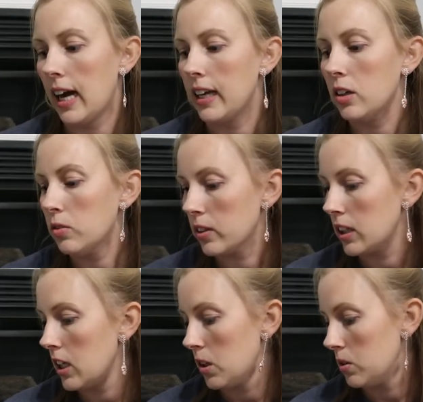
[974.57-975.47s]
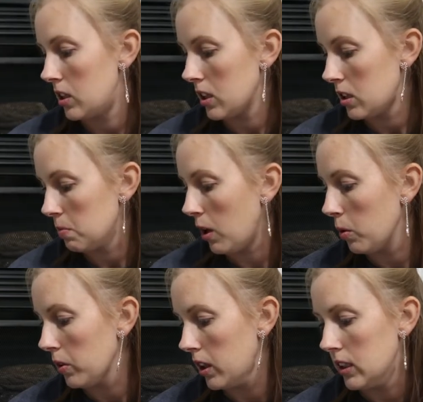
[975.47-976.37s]
I don't really use these
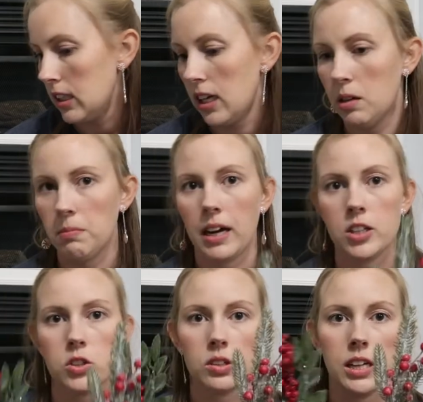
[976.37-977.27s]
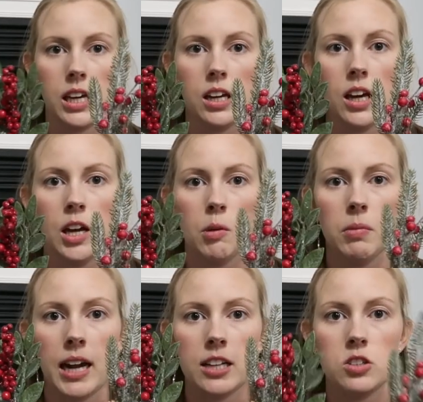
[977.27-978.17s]
small ones in my tree,
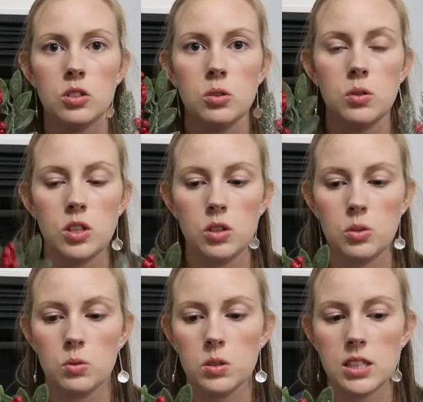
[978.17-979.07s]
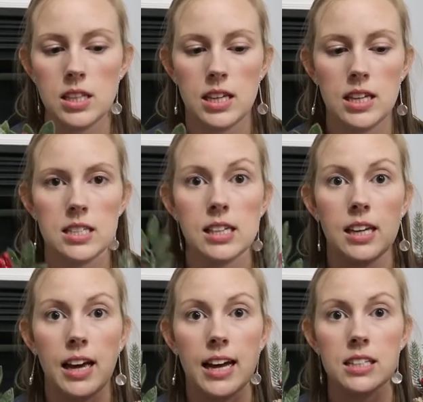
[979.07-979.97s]
but I do use these
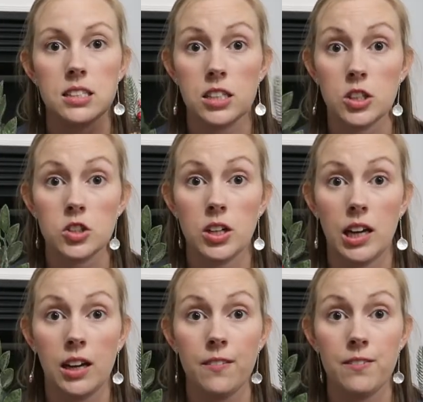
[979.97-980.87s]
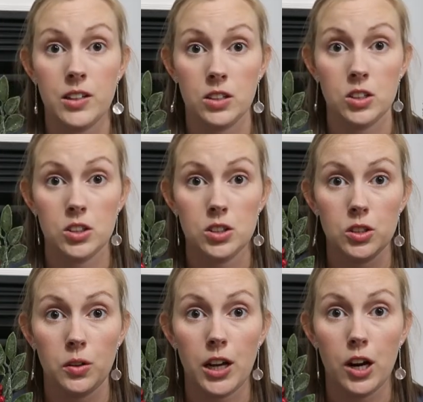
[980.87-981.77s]
as tier tray fillers,
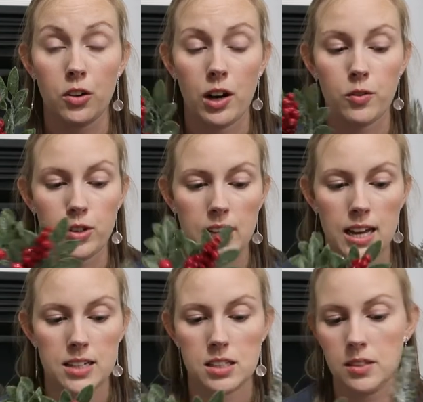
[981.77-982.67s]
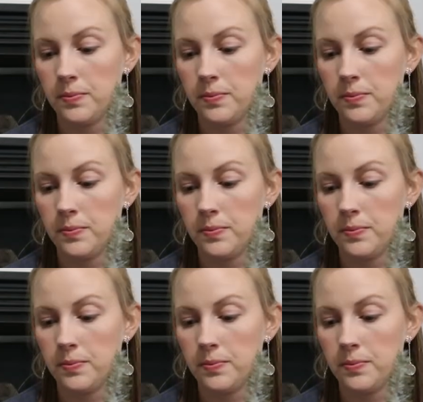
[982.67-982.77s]
so they are great for that.